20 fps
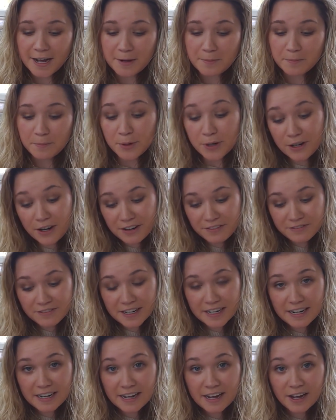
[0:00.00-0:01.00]
put on
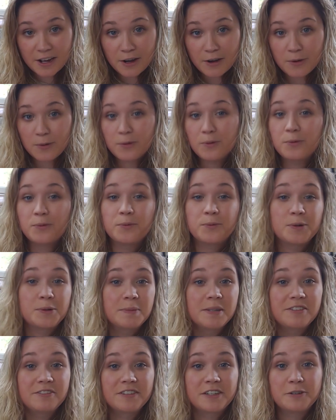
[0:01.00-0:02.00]
video. We'll
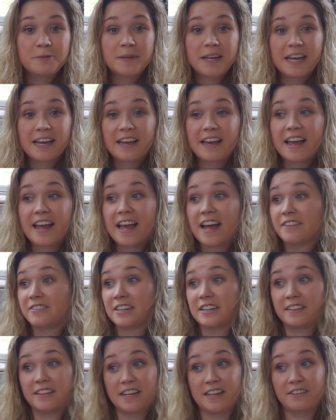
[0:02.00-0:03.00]
be filming
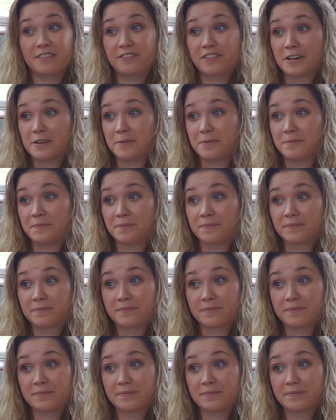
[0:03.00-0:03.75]
everything from